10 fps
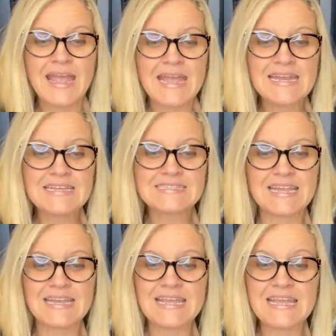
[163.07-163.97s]
It is
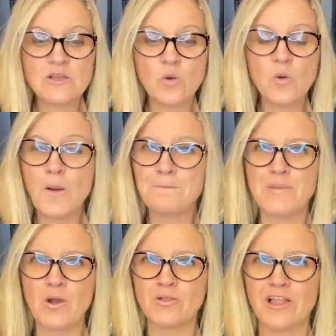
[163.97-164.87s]
an Eagle
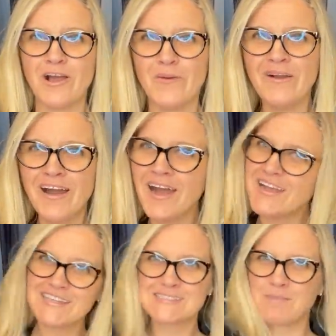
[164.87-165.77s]
BOLO.
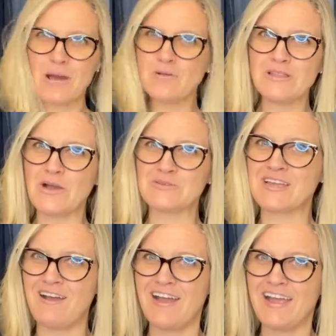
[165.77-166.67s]
It's a BOLO
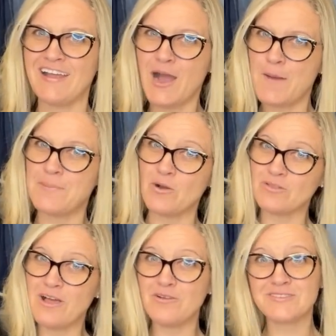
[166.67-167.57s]
tie, a
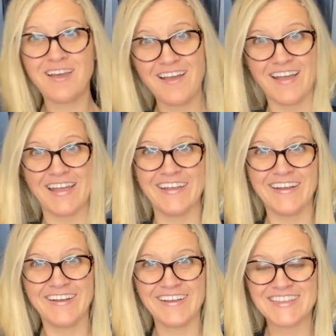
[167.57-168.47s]
BOLO tie.
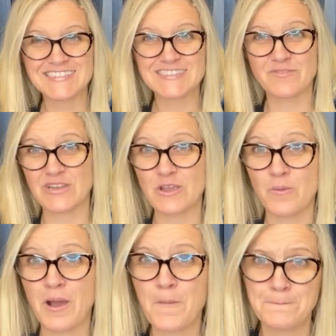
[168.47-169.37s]
This is a video
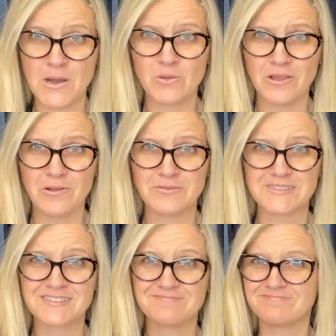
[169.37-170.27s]
about
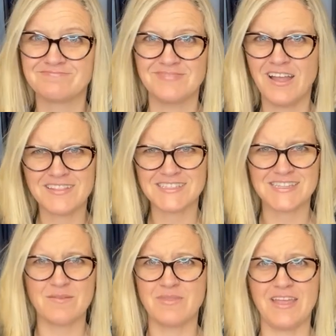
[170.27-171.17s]
BOLOs, not the
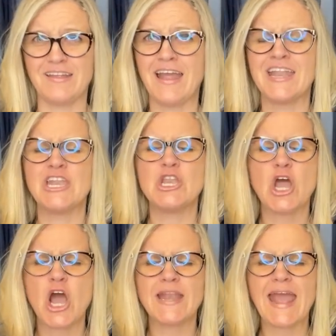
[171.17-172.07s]
same thing.
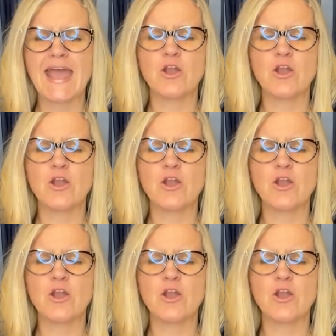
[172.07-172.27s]
Not